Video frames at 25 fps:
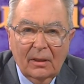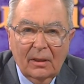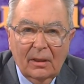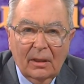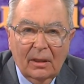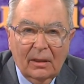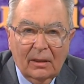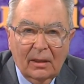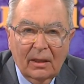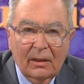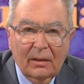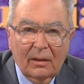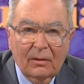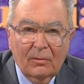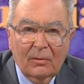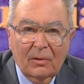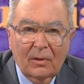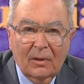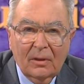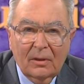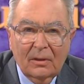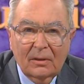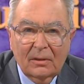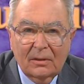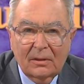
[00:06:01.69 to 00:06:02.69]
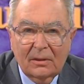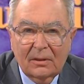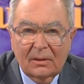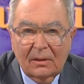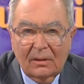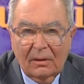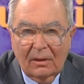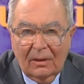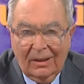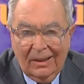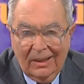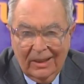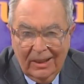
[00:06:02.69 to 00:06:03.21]
In other words,
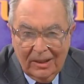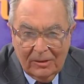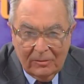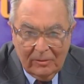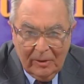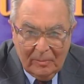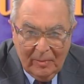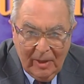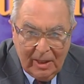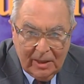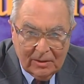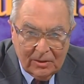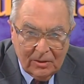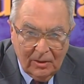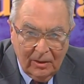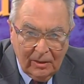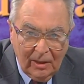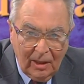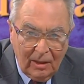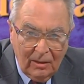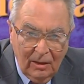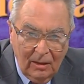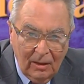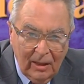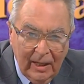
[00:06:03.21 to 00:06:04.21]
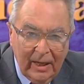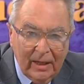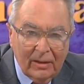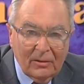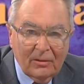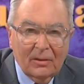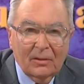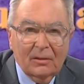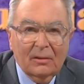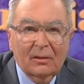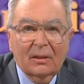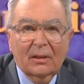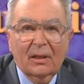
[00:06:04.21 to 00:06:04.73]
the lien remains on the
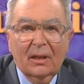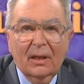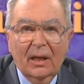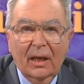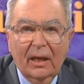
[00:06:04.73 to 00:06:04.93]
collateral